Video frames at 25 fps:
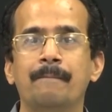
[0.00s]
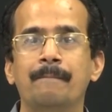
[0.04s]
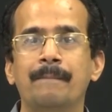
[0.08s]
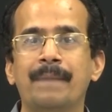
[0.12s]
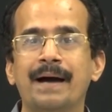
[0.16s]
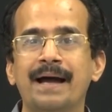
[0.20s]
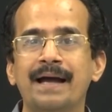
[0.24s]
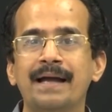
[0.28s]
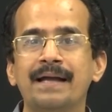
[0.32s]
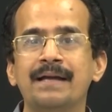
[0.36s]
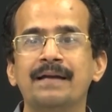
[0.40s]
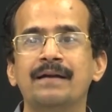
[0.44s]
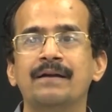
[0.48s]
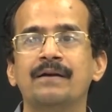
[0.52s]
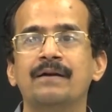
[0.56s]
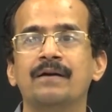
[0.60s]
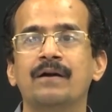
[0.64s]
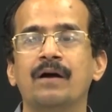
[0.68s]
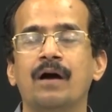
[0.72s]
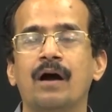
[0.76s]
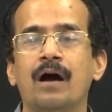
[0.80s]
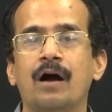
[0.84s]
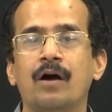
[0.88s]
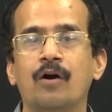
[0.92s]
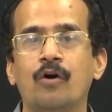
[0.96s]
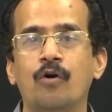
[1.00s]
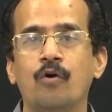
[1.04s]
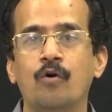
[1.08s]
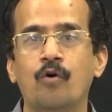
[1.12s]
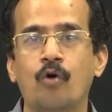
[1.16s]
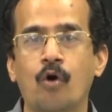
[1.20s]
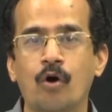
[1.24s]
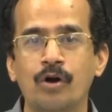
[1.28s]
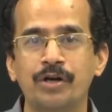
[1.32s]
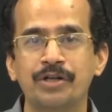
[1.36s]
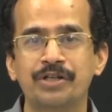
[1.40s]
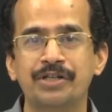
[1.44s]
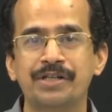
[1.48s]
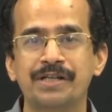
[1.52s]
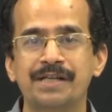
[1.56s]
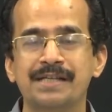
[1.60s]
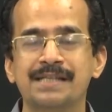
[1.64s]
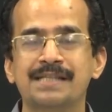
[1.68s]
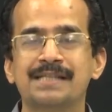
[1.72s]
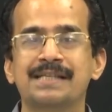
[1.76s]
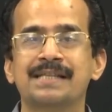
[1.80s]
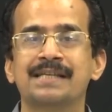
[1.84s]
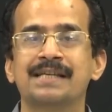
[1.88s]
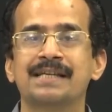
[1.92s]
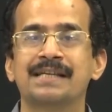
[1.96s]
Openness of
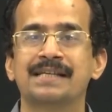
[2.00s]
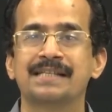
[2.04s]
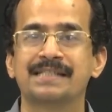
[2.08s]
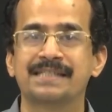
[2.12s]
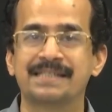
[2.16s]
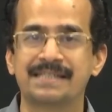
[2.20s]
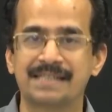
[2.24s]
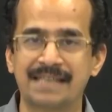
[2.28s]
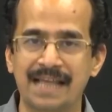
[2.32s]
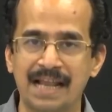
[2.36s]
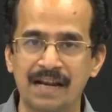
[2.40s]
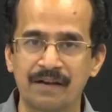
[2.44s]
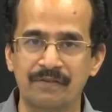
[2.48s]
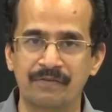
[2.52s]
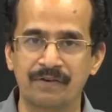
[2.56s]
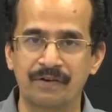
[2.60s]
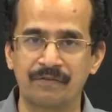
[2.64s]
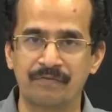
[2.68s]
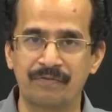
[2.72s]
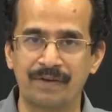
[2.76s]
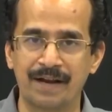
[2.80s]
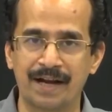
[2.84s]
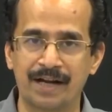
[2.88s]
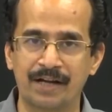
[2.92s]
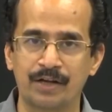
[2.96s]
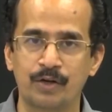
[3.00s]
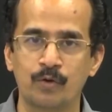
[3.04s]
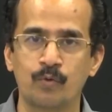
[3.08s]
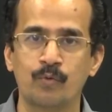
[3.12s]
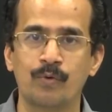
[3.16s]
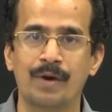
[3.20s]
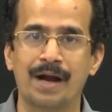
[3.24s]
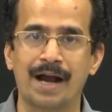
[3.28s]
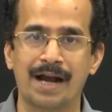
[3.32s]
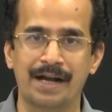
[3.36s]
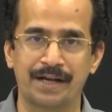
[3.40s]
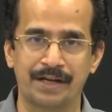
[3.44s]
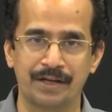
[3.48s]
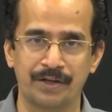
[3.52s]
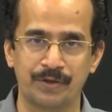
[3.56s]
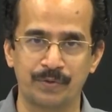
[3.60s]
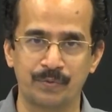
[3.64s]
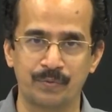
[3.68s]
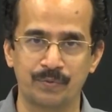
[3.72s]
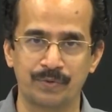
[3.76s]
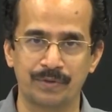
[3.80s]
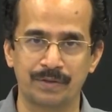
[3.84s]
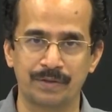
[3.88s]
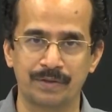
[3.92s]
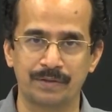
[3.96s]
culture can be possible with
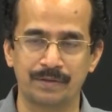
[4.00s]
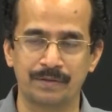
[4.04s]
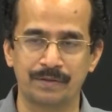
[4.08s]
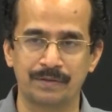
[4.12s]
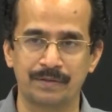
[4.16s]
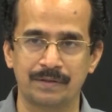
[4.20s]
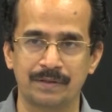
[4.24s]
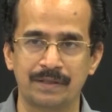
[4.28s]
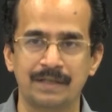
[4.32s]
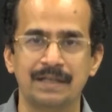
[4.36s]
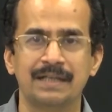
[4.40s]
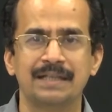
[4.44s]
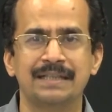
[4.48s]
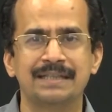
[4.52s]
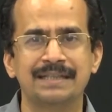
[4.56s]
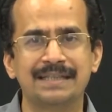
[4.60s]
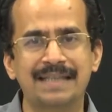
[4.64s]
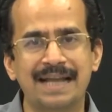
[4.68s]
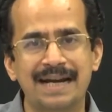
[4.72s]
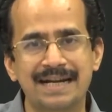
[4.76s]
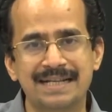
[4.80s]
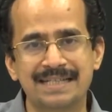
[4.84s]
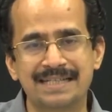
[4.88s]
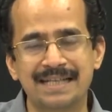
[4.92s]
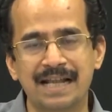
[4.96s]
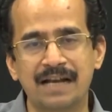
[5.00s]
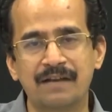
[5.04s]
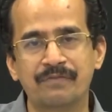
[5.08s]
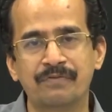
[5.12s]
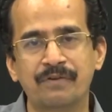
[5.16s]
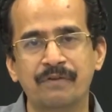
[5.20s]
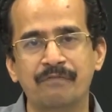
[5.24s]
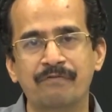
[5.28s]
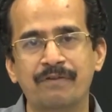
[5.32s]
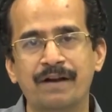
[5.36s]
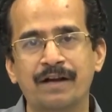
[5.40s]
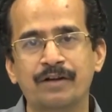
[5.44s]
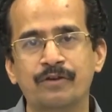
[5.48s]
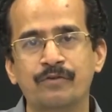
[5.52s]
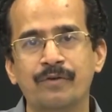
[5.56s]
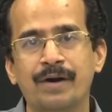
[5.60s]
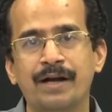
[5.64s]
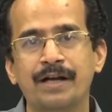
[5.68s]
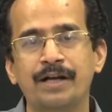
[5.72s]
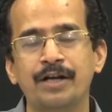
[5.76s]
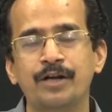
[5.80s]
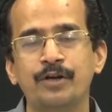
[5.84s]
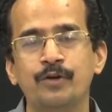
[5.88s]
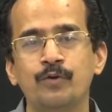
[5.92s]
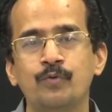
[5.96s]
the open-minded leadership and
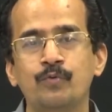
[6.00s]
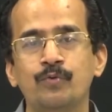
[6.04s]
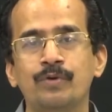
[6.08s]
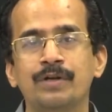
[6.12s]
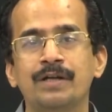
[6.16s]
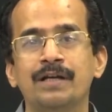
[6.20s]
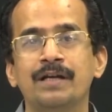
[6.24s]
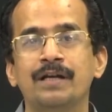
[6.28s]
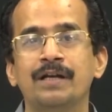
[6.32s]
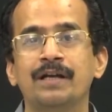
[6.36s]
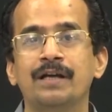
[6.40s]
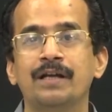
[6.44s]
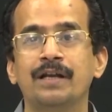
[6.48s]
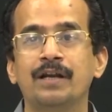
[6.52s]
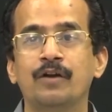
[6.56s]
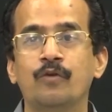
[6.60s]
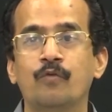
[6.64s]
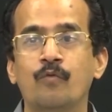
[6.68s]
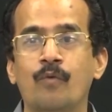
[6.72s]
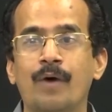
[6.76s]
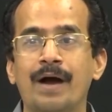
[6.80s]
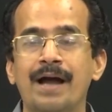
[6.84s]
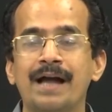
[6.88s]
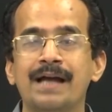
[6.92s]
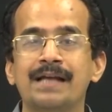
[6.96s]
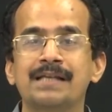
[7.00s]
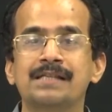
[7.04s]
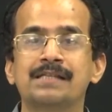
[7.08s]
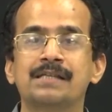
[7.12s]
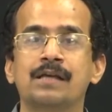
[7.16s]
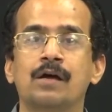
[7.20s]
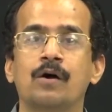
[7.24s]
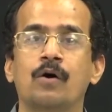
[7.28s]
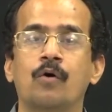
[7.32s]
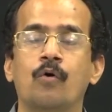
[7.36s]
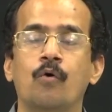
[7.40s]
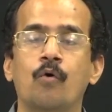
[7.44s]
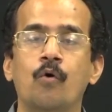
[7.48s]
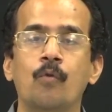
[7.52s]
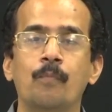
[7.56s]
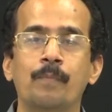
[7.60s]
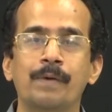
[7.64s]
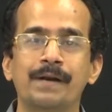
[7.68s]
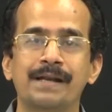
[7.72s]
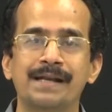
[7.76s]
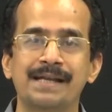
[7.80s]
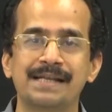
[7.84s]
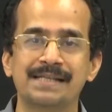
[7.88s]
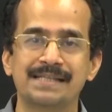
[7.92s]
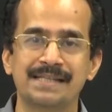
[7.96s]
nurturing leadership. What
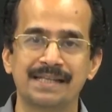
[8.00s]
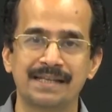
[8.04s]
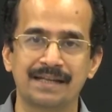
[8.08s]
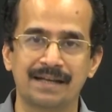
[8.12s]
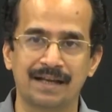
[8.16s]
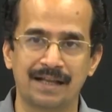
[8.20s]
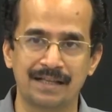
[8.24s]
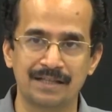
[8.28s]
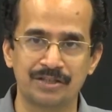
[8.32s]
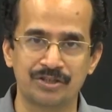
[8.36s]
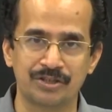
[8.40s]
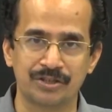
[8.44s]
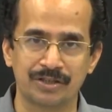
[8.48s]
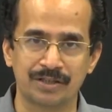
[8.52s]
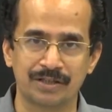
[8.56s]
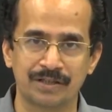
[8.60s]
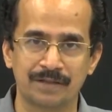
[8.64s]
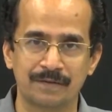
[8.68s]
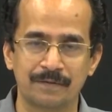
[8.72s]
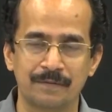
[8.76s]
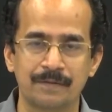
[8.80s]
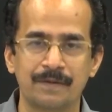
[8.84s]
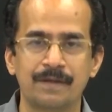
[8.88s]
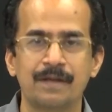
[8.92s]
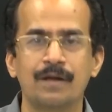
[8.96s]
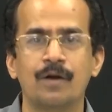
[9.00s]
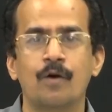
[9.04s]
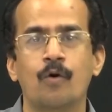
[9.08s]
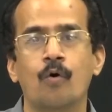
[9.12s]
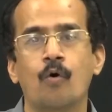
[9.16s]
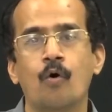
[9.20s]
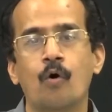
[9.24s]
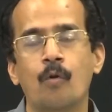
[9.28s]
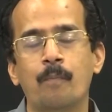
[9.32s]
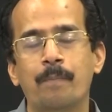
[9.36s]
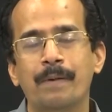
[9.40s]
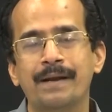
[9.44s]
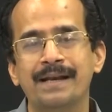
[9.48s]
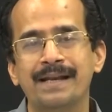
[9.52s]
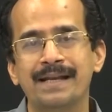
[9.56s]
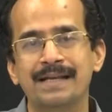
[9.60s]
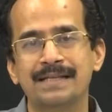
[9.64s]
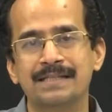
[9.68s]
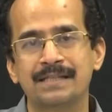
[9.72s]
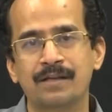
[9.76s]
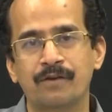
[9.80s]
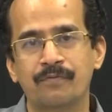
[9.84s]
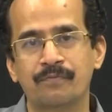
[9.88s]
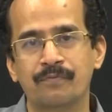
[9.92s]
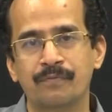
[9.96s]
is called psychological
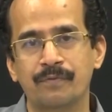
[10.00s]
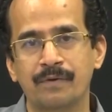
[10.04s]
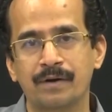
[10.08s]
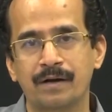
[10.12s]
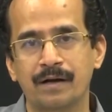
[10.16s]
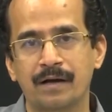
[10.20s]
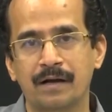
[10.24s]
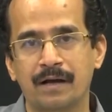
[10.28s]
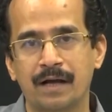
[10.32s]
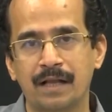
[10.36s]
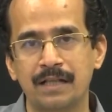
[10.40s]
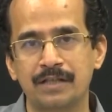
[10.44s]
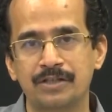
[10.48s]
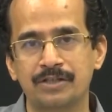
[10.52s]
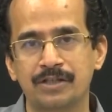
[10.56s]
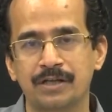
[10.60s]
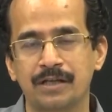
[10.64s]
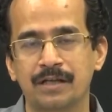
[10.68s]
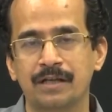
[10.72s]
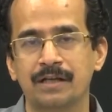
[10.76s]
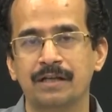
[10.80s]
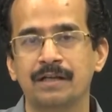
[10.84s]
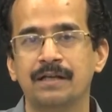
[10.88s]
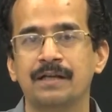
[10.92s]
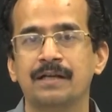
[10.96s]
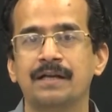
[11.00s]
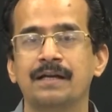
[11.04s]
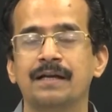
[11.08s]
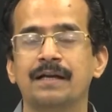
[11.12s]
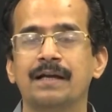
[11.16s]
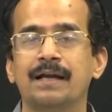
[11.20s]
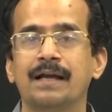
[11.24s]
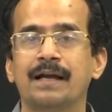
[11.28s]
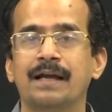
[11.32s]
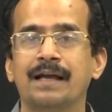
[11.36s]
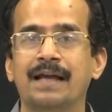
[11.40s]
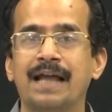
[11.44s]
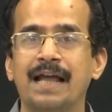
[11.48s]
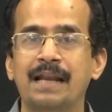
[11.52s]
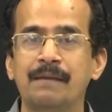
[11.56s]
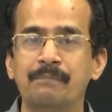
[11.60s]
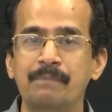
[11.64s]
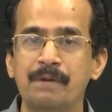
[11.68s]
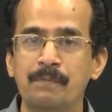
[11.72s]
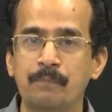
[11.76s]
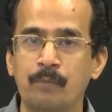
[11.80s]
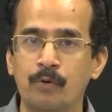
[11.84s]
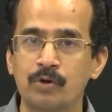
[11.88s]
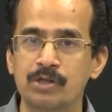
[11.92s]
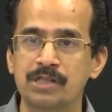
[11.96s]
capital is a very important part
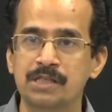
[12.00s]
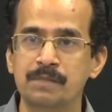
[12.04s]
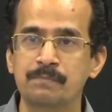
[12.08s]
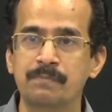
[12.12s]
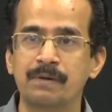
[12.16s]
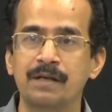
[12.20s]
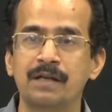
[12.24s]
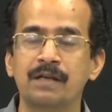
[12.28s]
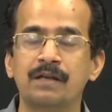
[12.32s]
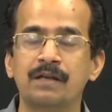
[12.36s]
of